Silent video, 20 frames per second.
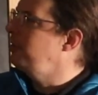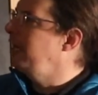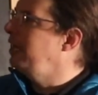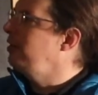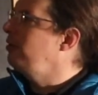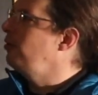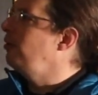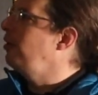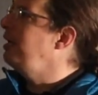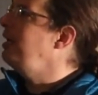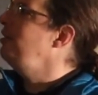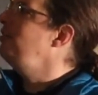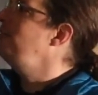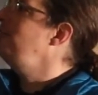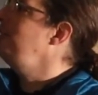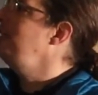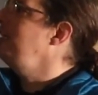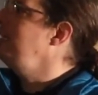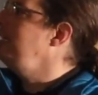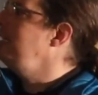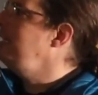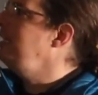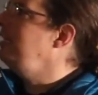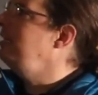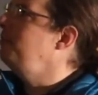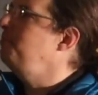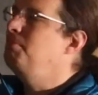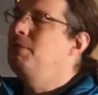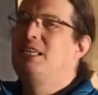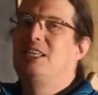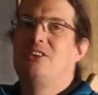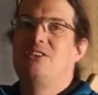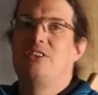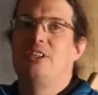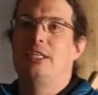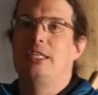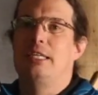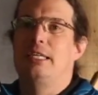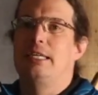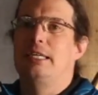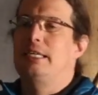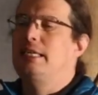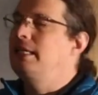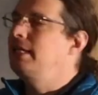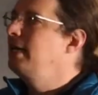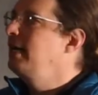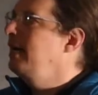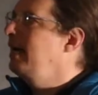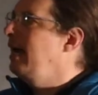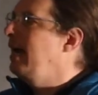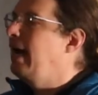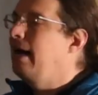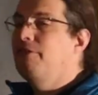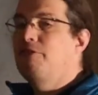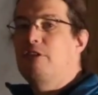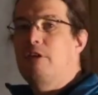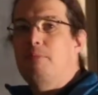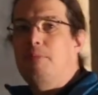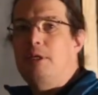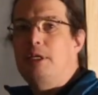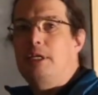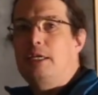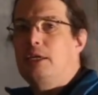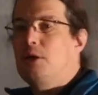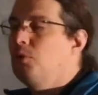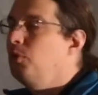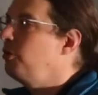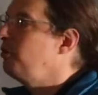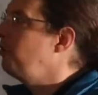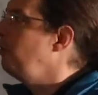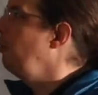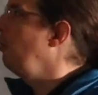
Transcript: angle ACE and BCE, have to be equal to